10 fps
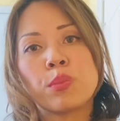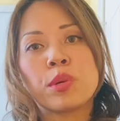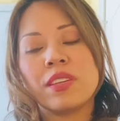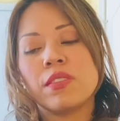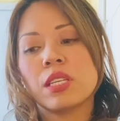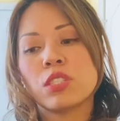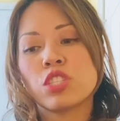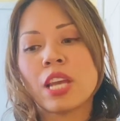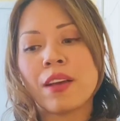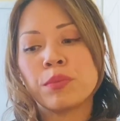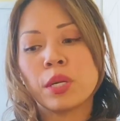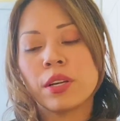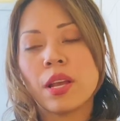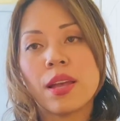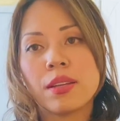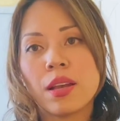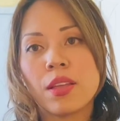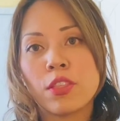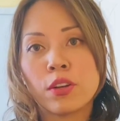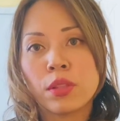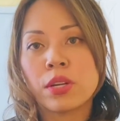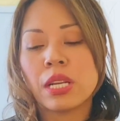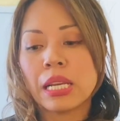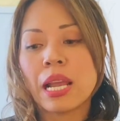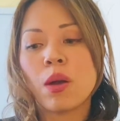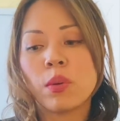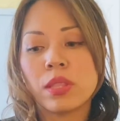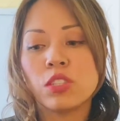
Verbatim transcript: previous chapter, and uh, they're learning now with